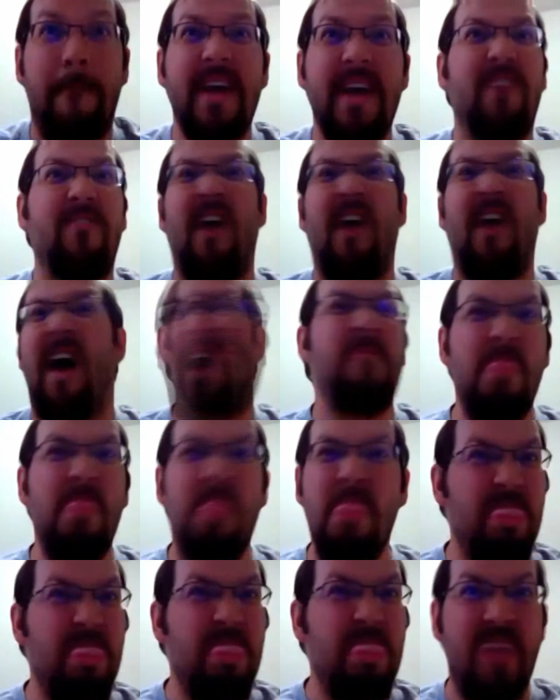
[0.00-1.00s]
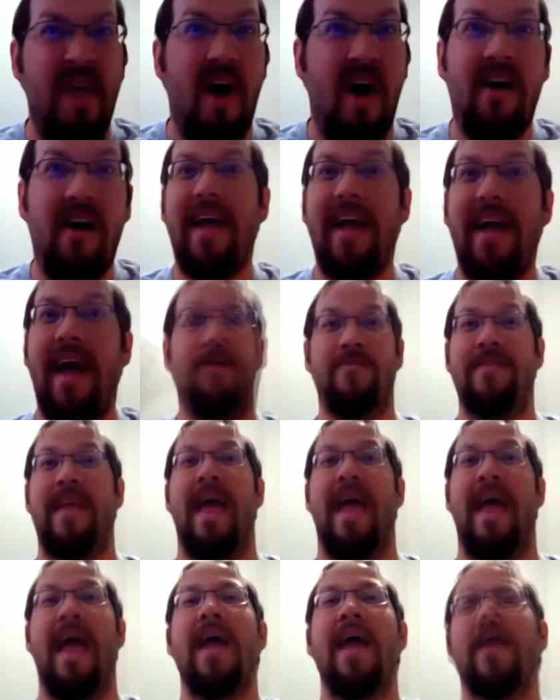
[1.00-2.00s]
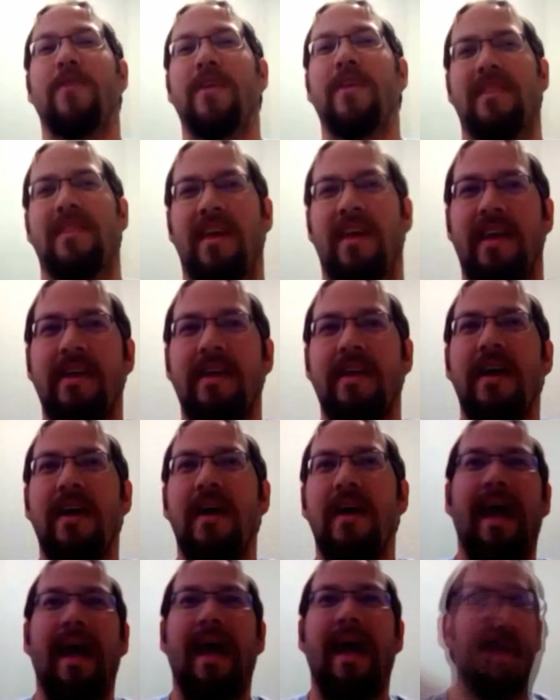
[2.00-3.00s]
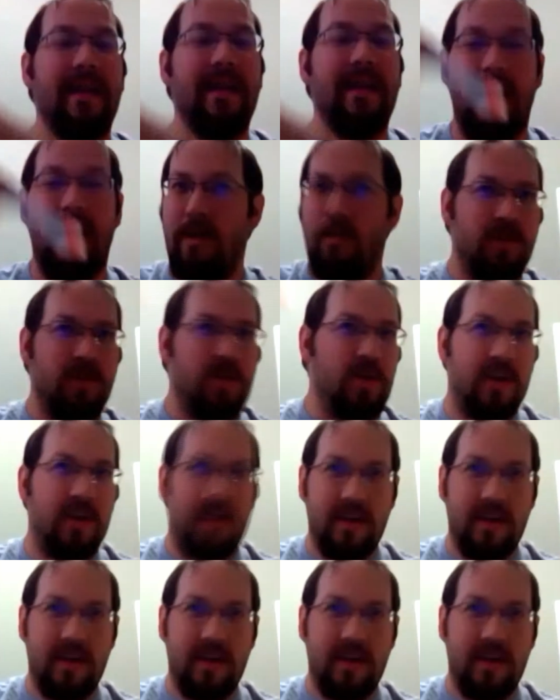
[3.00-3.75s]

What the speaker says: like tongue out and everything. And we're talking, yeah,